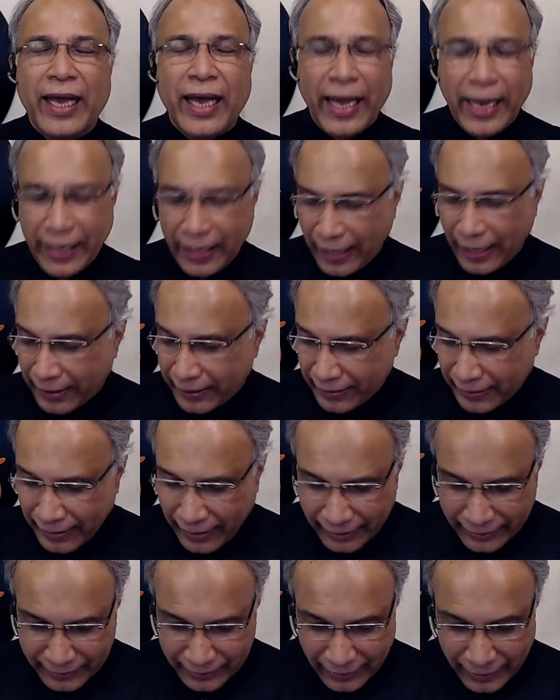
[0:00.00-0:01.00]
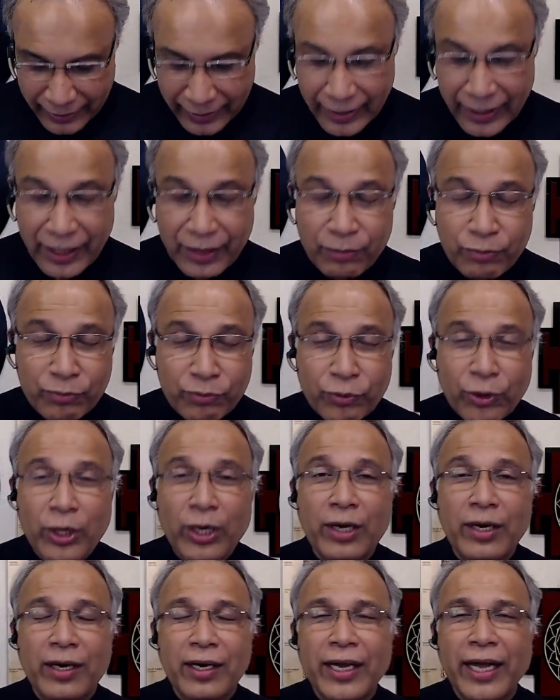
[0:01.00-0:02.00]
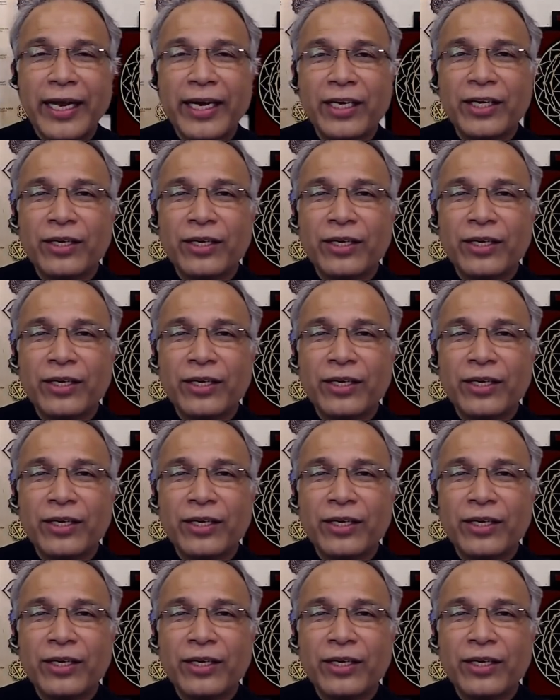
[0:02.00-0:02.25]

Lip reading: And I really would like.